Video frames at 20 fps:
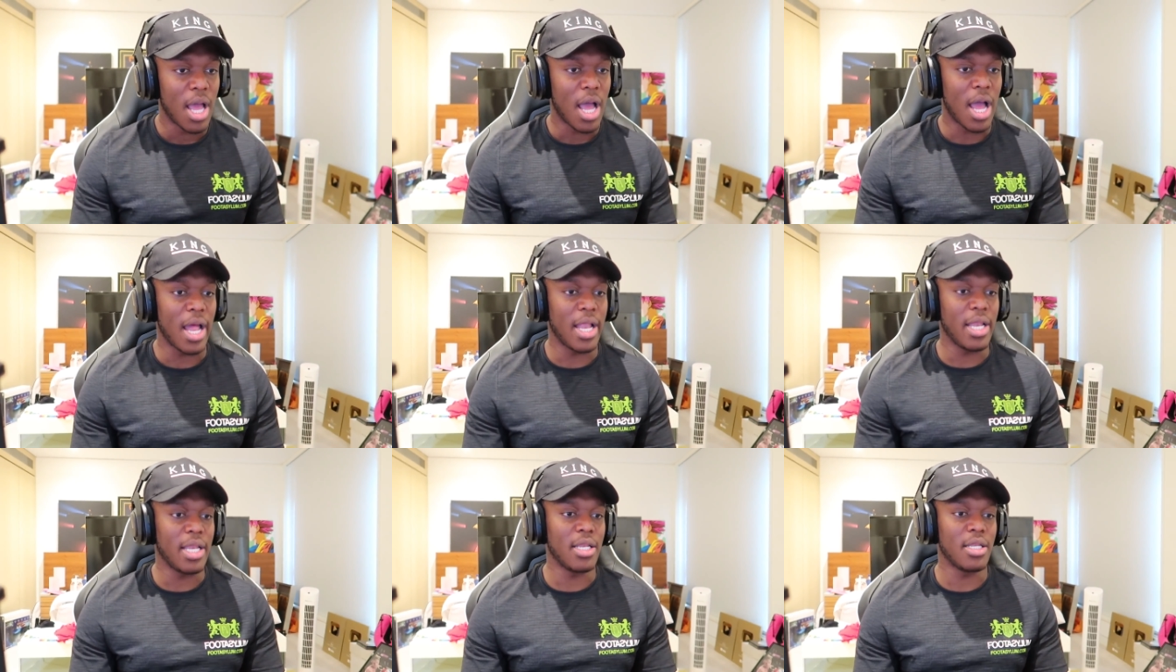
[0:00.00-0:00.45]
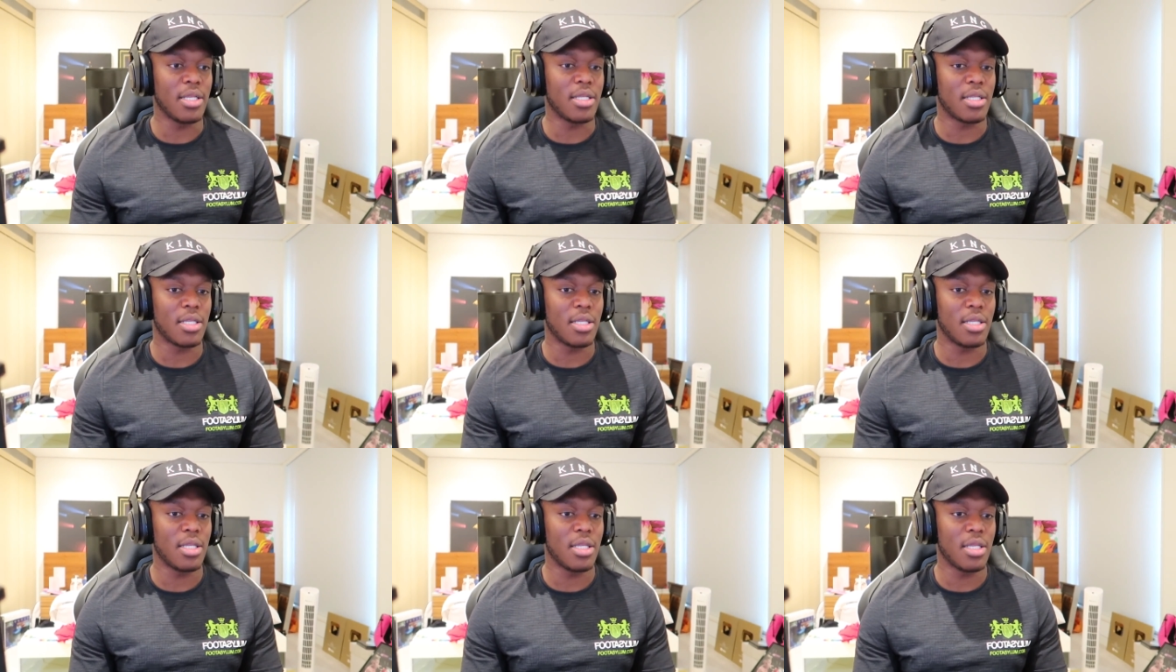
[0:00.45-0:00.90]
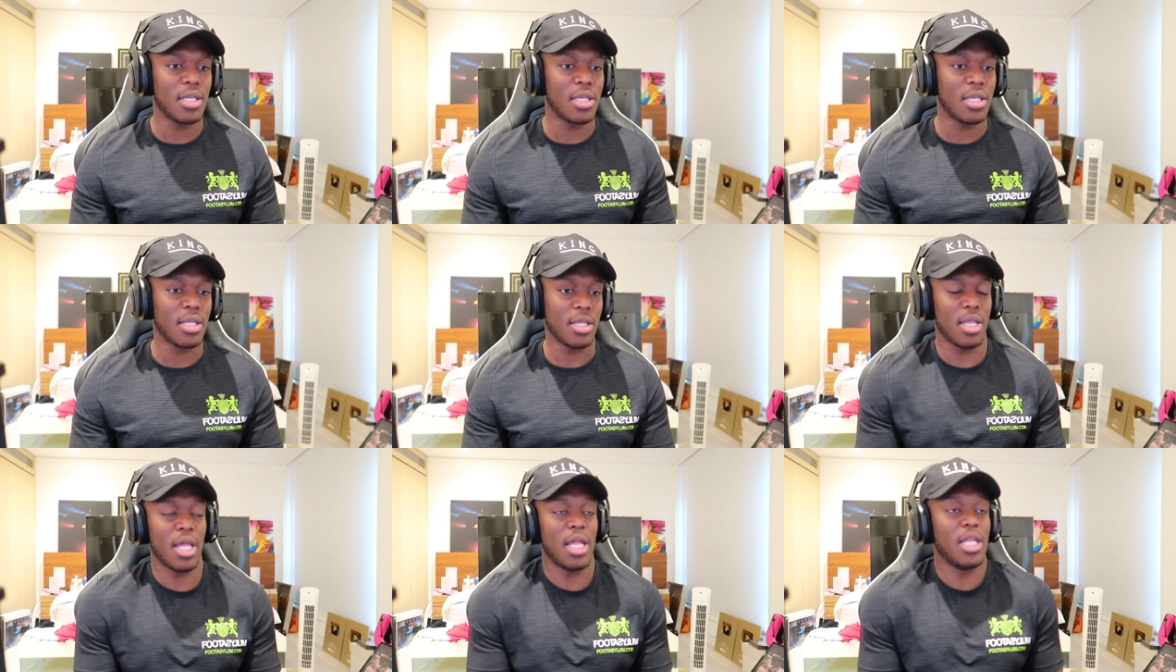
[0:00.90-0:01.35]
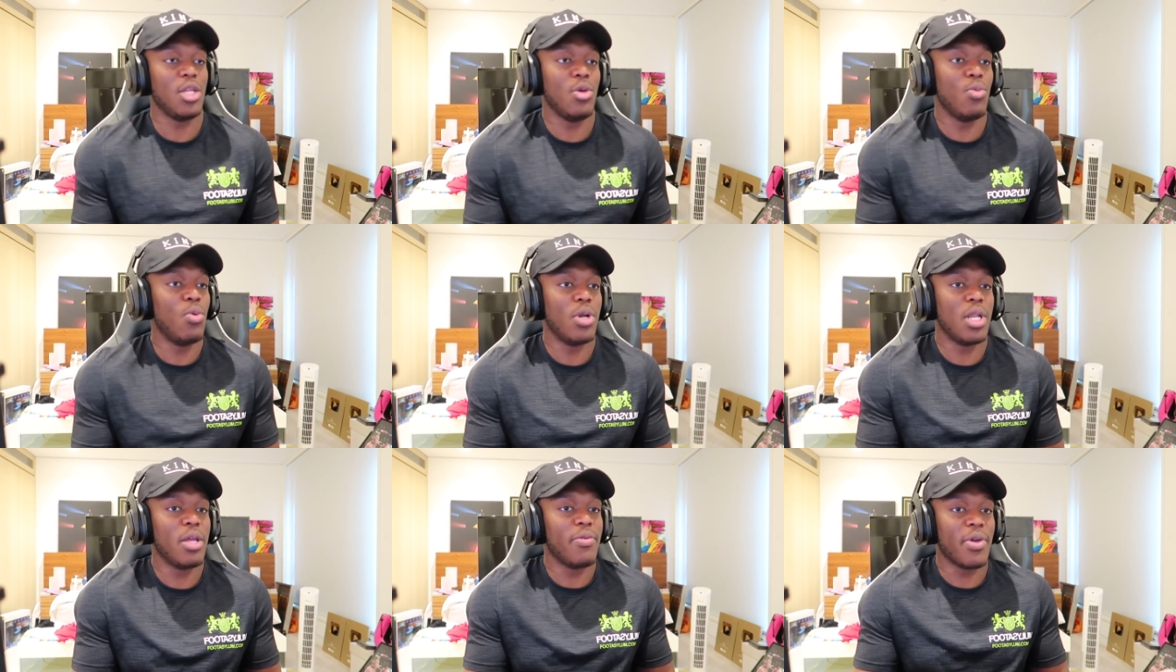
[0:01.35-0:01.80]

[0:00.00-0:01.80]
And then you won't